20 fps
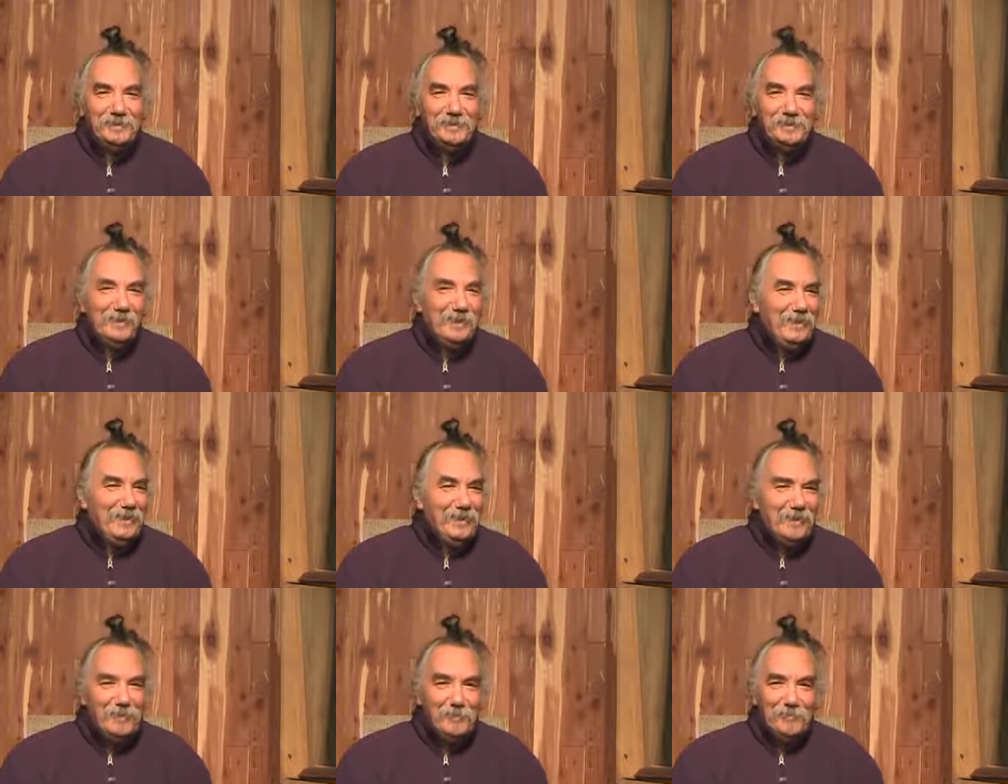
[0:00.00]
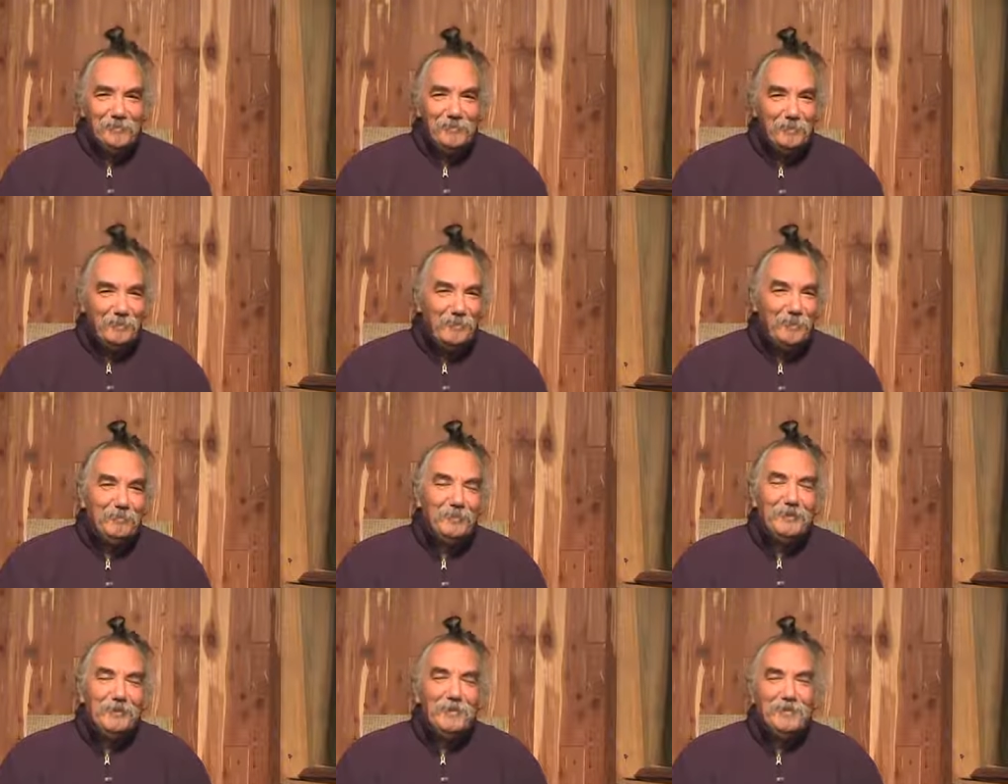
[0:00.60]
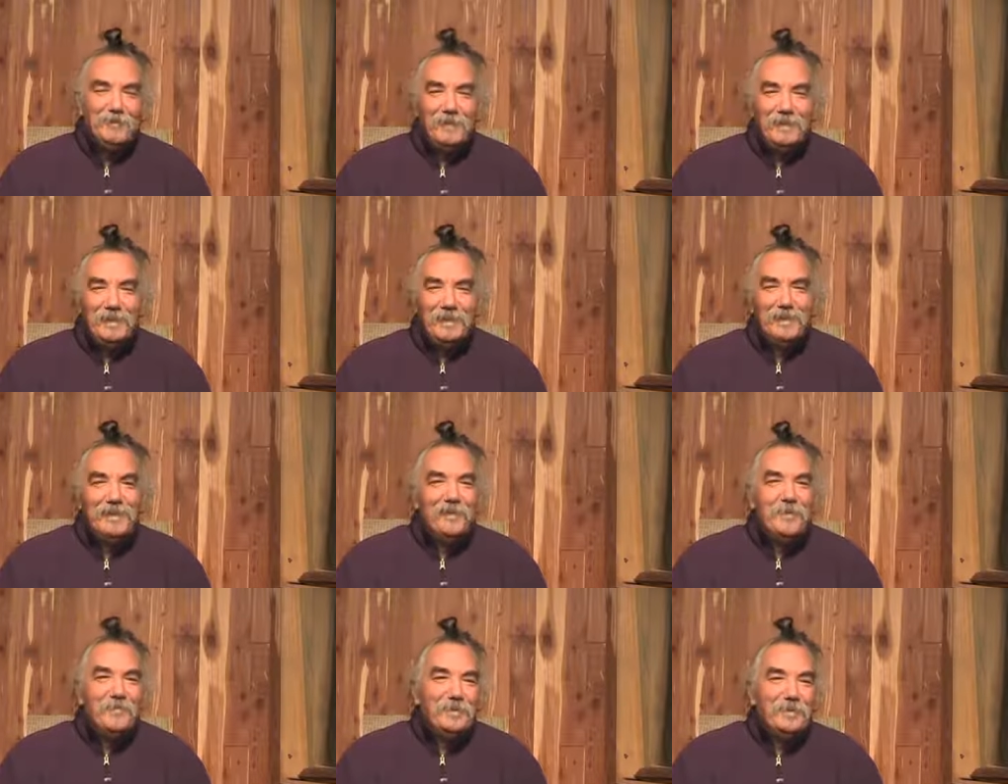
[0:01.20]
Say yum yum yum karma. I
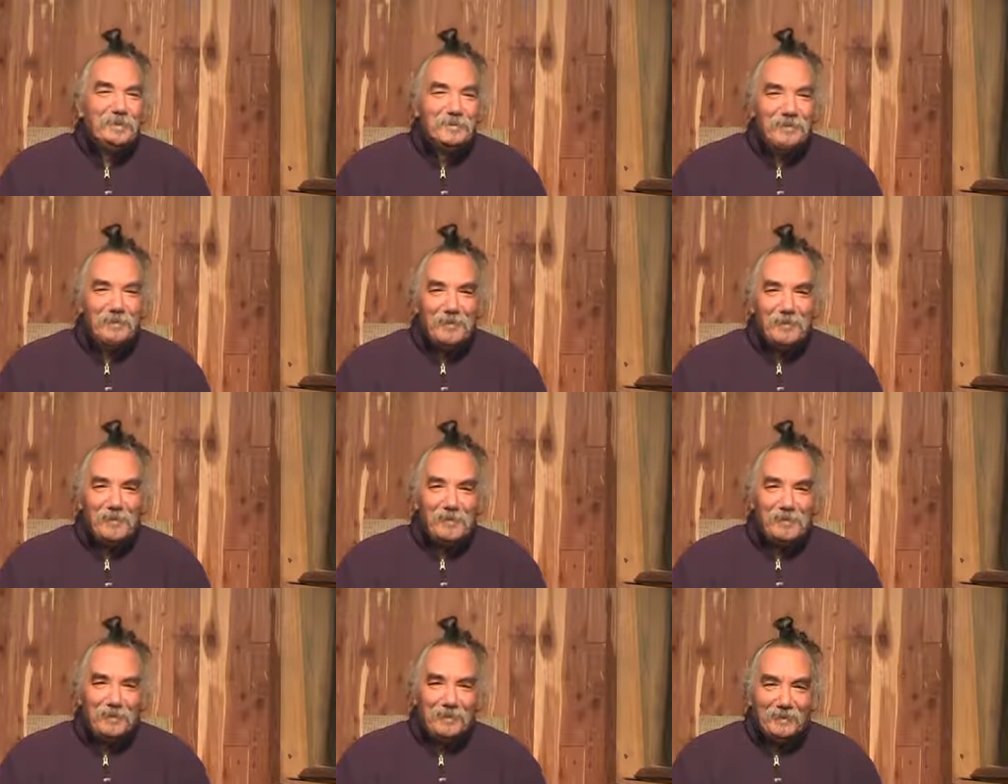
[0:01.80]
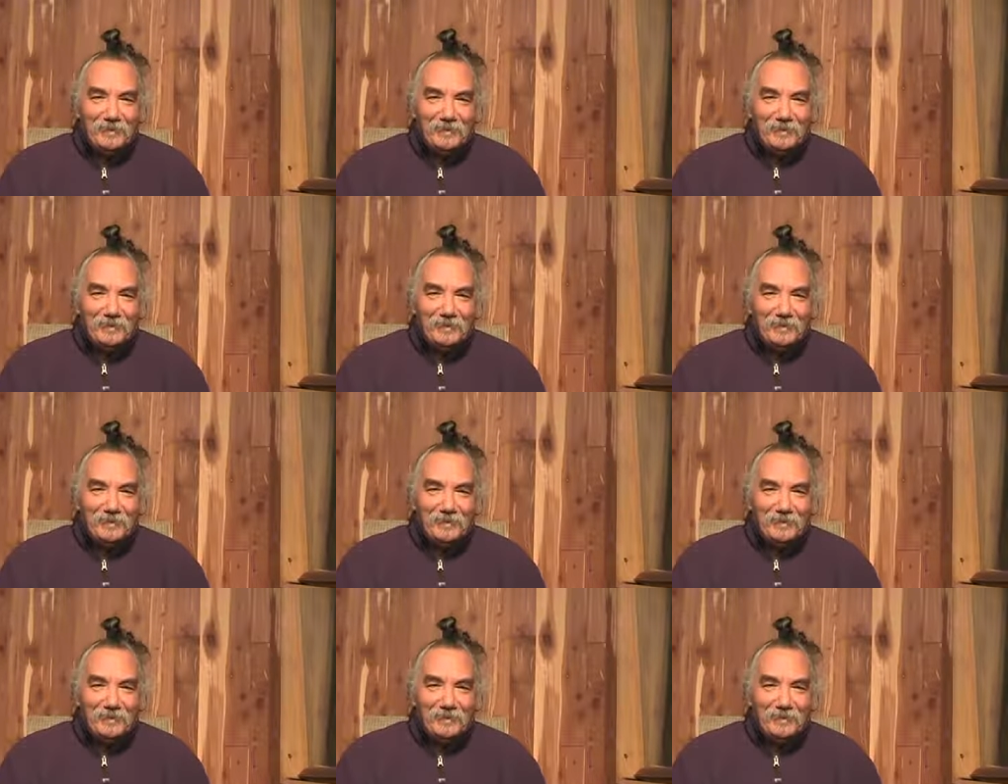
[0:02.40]
love this karma.